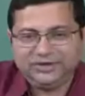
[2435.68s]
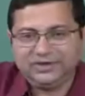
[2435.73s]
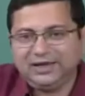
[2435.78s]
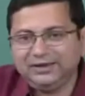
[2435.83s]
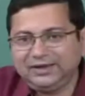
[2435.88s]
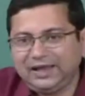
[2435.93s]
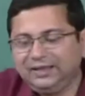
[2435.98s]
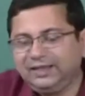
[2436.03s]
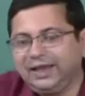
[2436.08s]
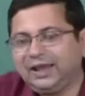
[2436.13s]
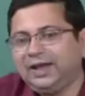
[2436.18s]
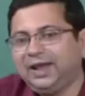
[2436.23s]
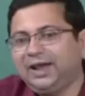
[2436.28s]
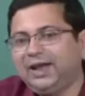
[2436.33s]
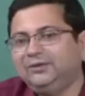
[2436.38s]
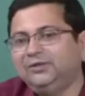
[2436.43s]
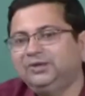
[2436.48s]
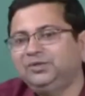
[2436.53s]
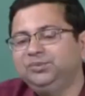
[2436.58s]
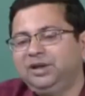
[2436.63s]
as I, like I
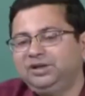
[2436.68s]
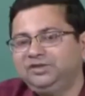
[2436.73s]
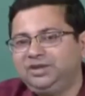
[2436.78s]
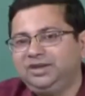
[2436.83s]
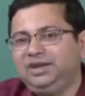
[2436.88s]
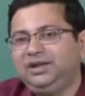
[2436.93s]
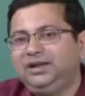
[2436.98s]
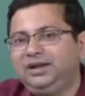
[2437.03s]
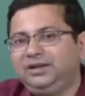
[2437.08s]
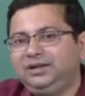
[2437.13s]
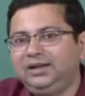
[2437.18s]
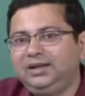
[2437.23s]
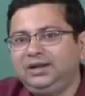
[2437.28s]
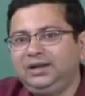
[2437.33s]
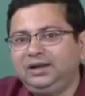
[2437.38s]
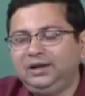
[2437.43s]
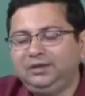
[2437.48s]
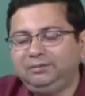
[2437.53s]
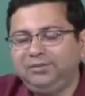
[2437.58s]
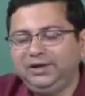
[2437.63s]
was mentioning at
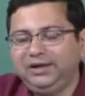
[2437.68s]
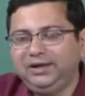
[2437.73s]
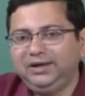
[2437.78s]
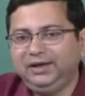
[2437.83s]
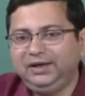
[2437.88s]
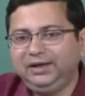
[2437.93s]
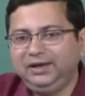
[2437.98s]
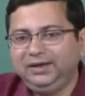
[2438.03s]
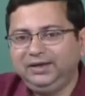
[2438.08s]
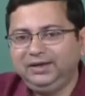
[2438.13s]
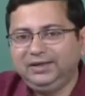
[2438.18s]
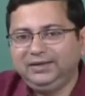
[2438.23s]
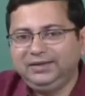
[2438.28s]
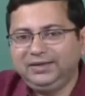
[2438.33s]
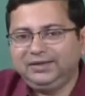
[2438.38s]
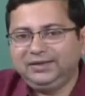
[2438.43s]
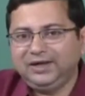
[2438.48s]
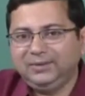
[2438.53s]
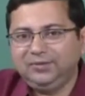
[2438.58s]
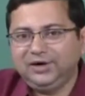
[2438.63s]
the beginning, the
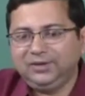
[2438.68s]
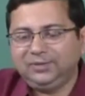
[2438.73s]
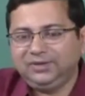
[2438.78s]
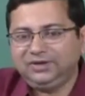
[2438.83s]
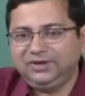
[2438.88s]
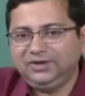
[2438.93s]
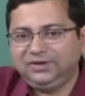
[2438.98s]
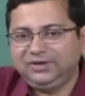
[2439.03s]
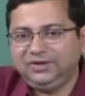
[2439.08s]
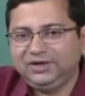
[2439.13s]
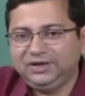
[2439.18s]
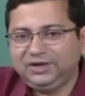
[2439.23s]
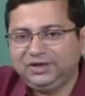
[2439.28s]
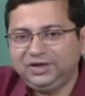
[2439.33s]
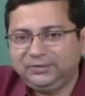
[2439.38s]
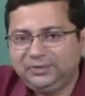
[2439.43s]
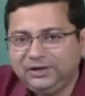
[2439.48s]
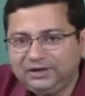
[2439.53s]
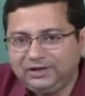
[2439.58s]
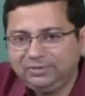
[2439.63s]
chamber pressure is dictated
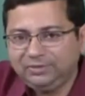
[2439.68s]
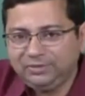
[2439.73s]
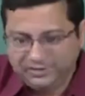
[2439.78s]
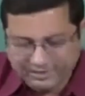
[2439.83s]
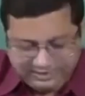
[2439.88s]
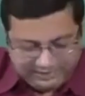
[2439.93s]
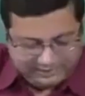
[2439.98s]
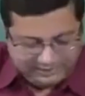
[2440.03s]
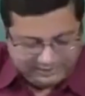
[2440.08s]
by the burning